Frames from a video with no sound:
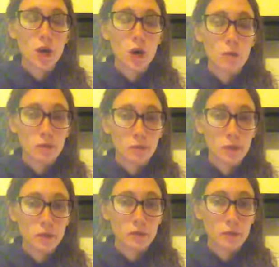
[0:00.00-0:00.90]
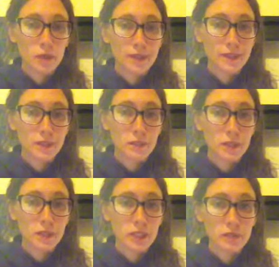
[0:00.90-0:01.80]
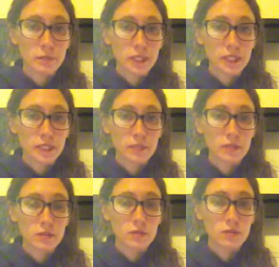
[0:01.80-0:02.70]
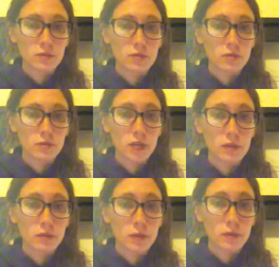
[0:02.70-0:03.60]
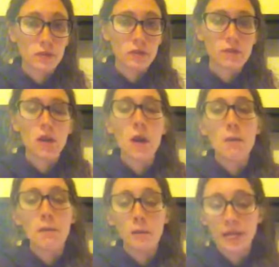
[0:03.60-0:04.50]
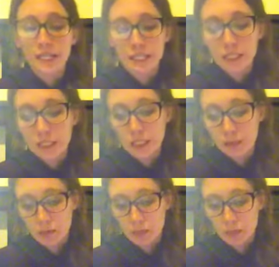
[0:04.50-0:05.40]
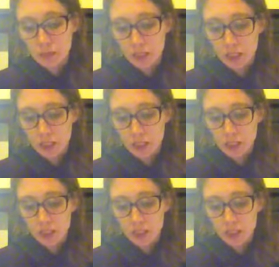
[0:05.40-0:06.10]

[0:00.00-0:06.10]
Almost bought some other stuff, but I didn't. I was proud of myself. But what I did come home with